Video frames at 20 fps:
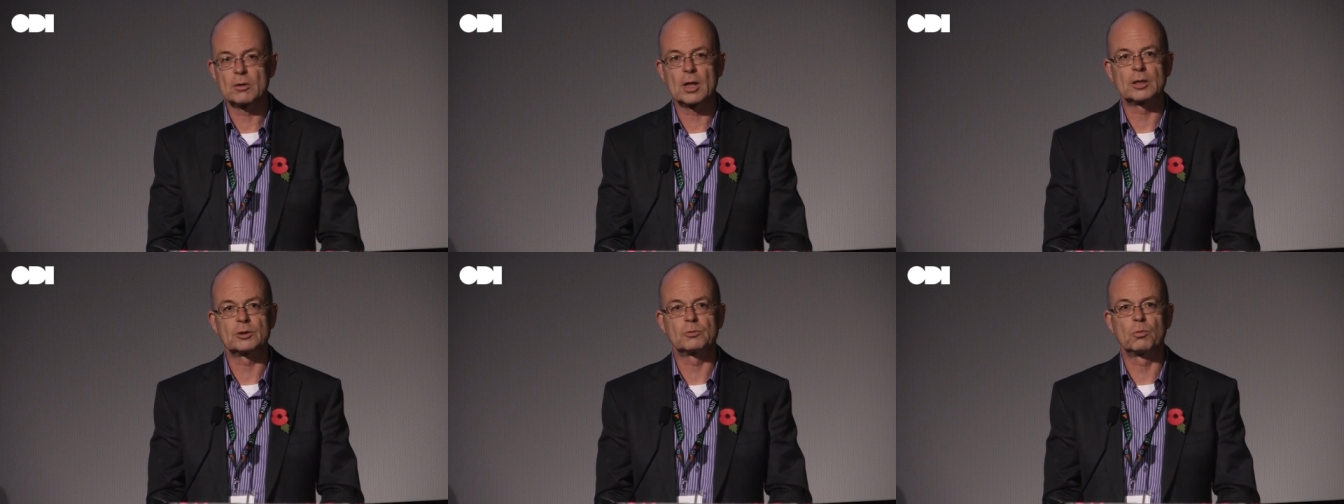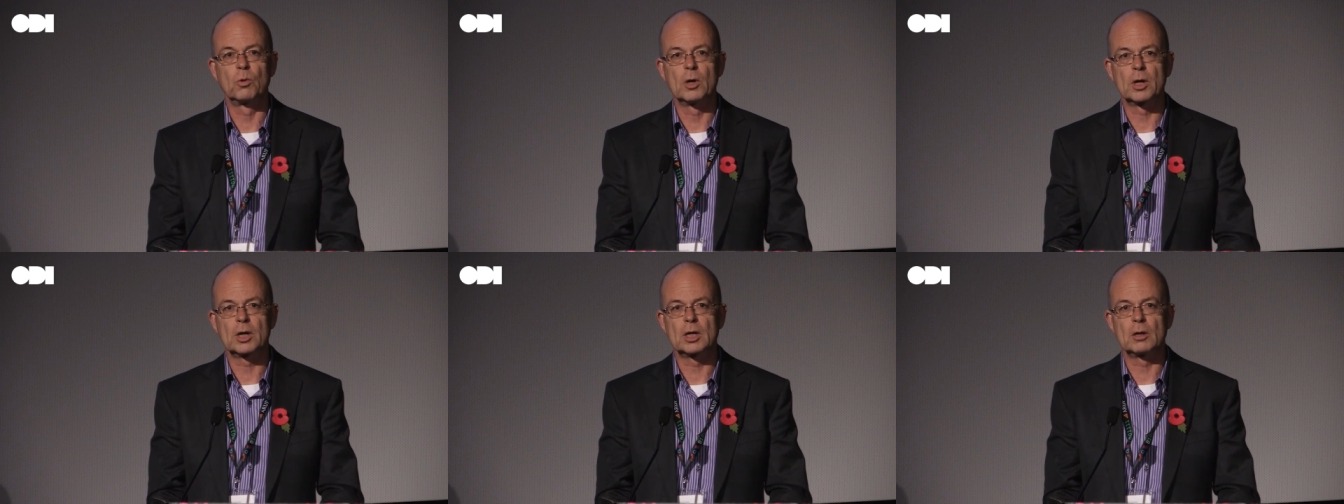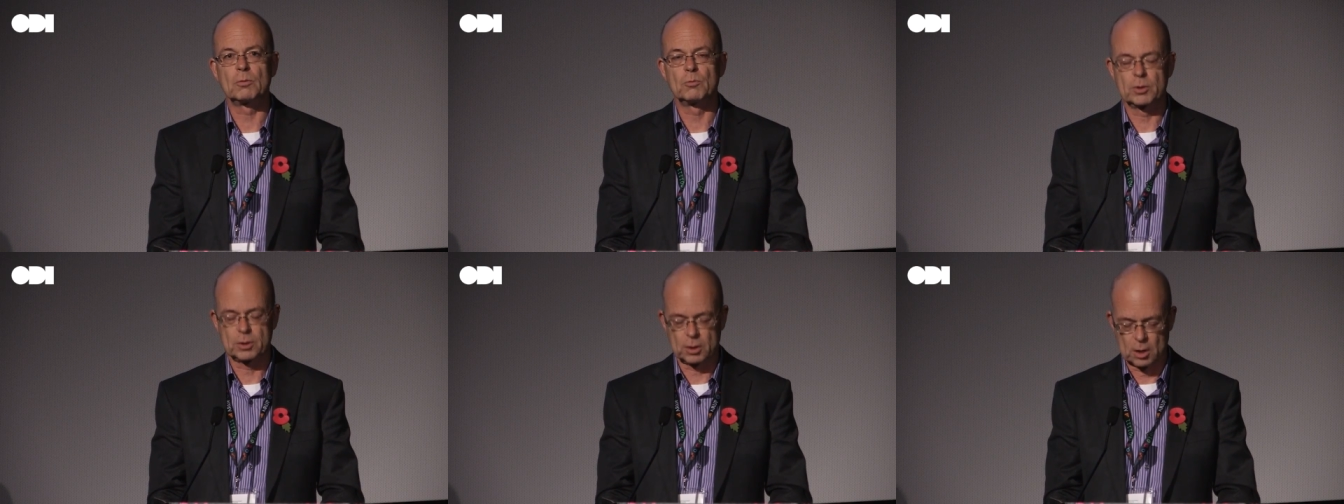That's
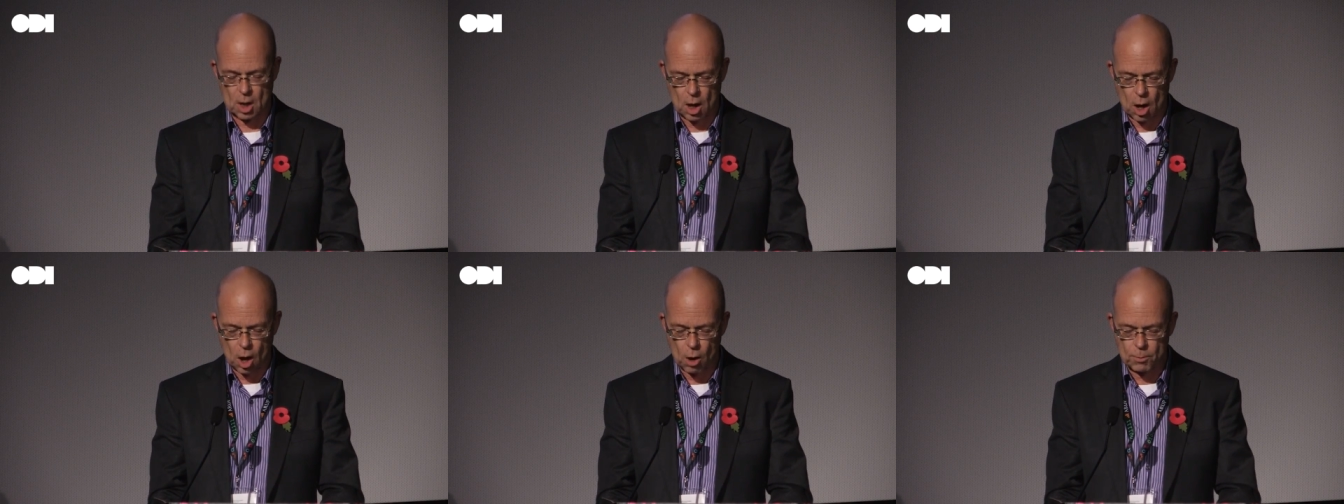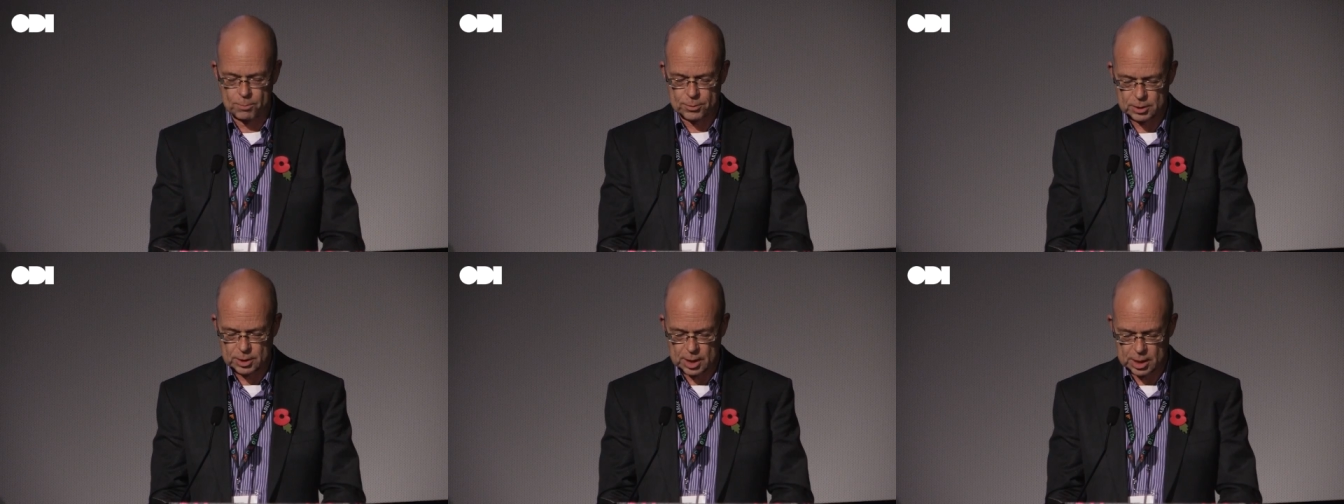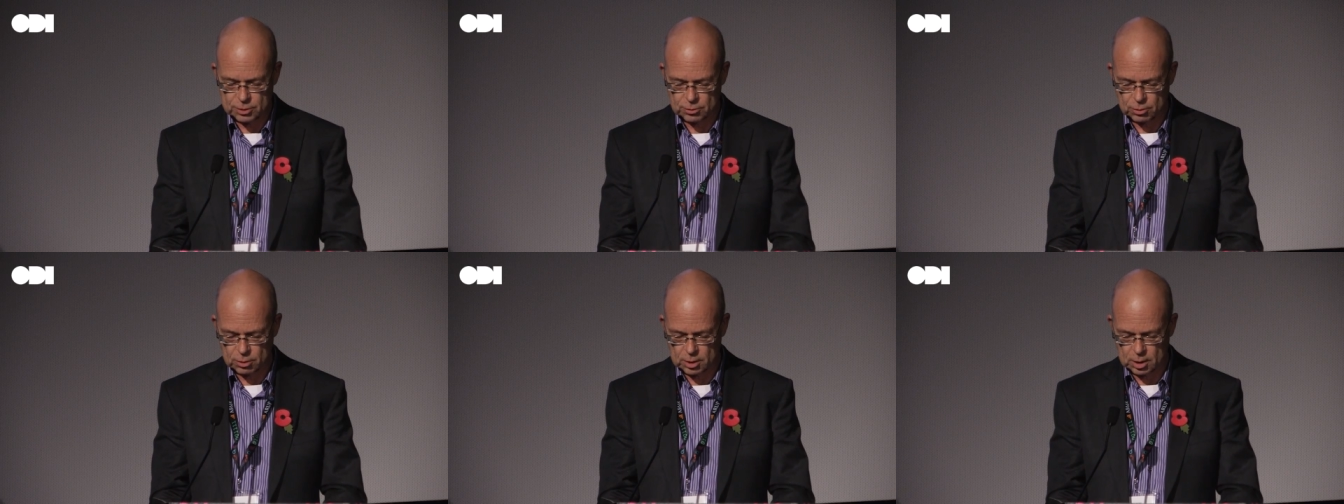working with open
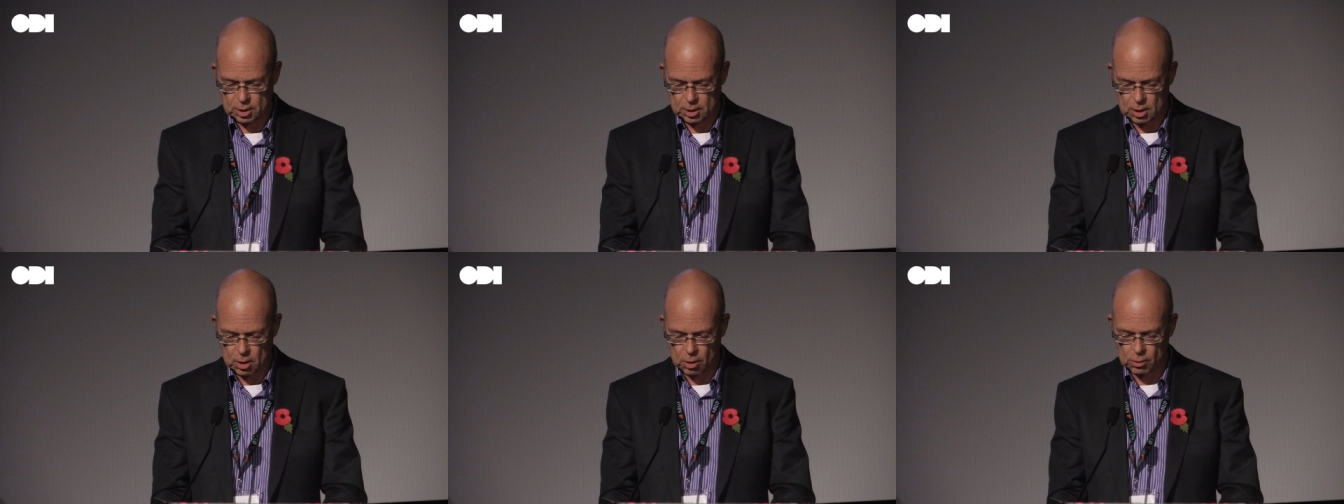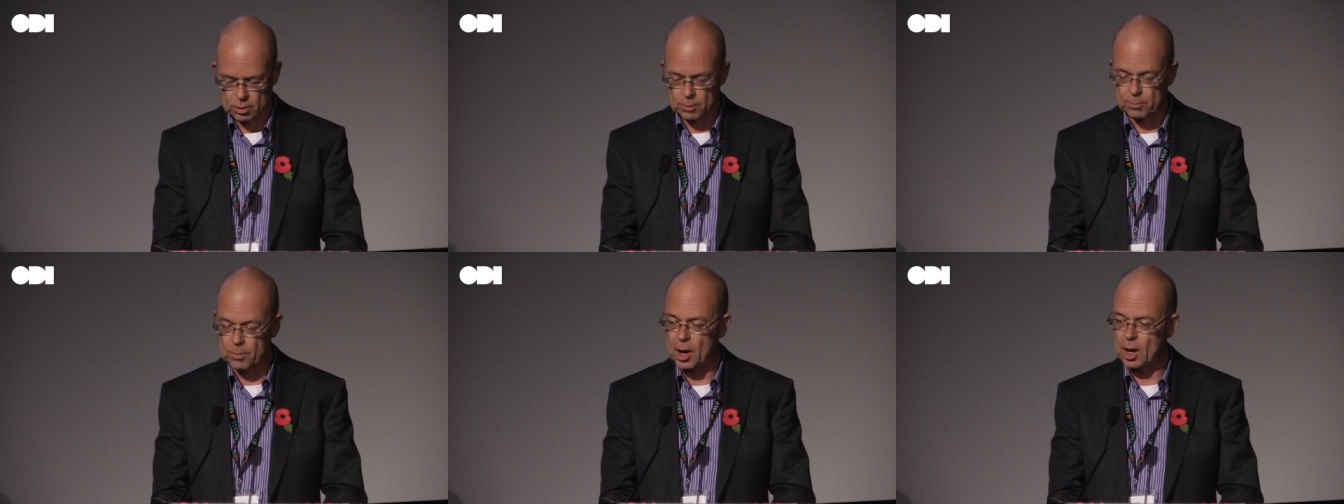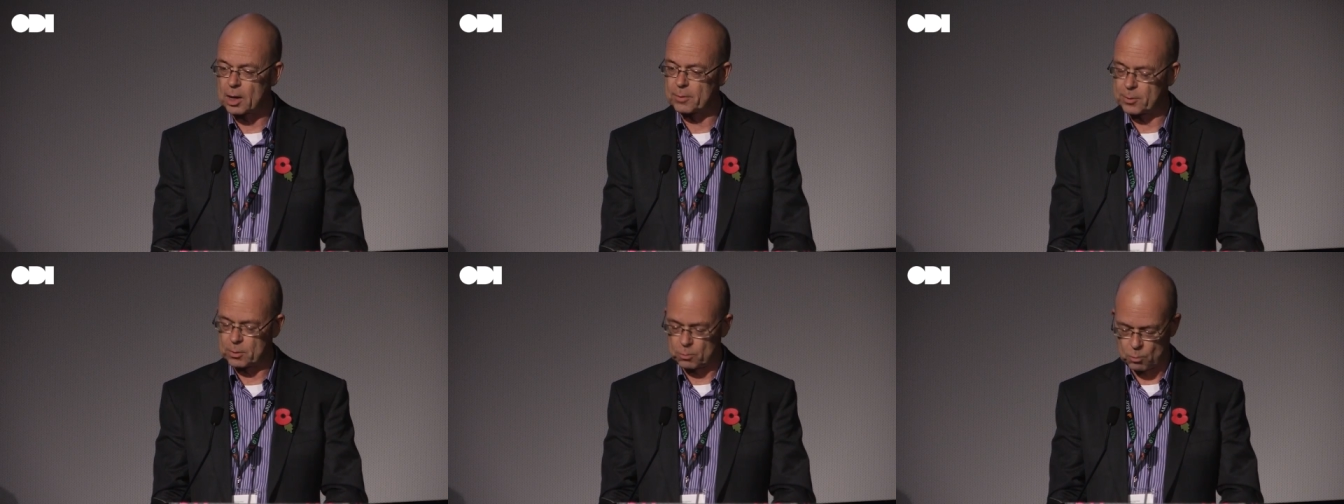data on the
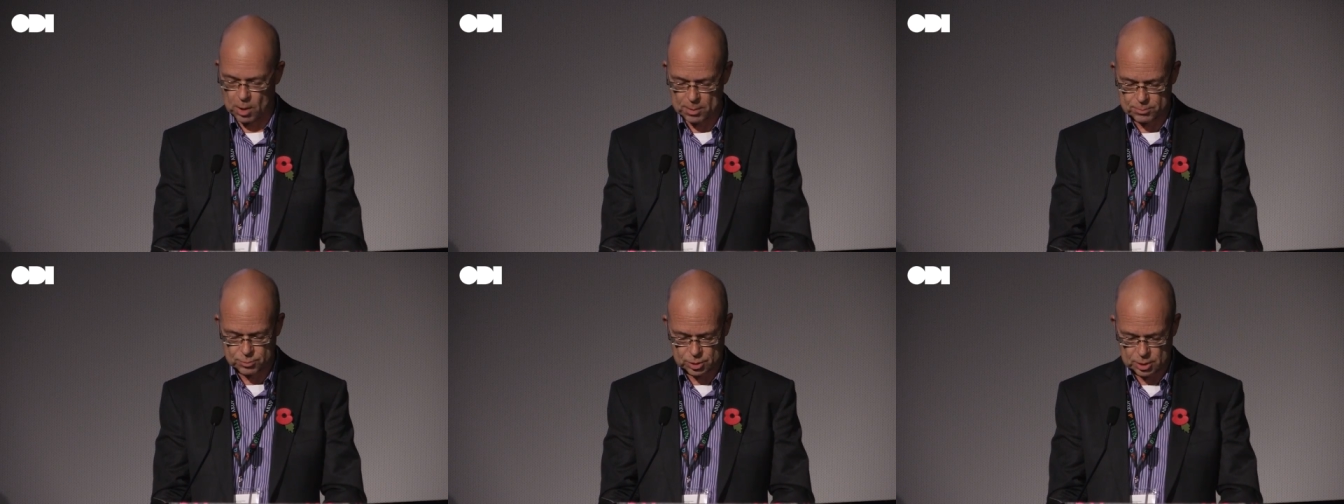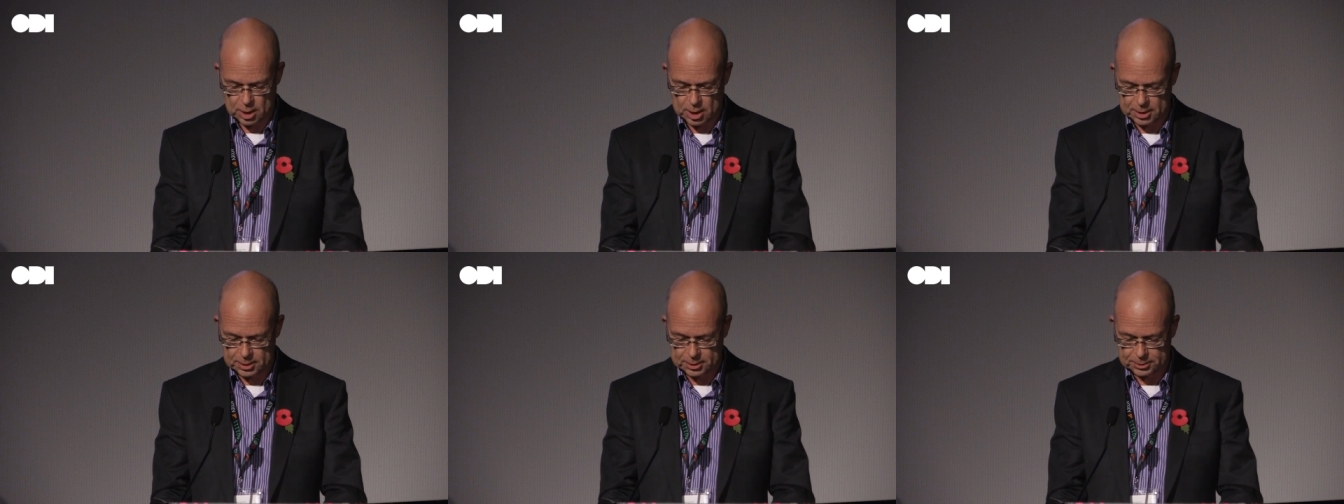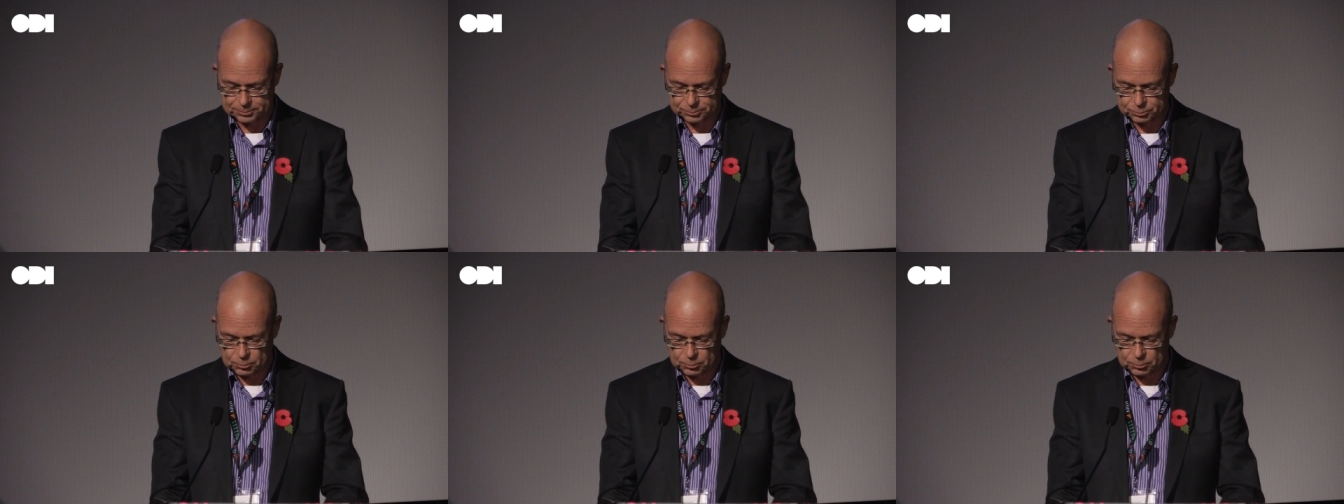Parliament website.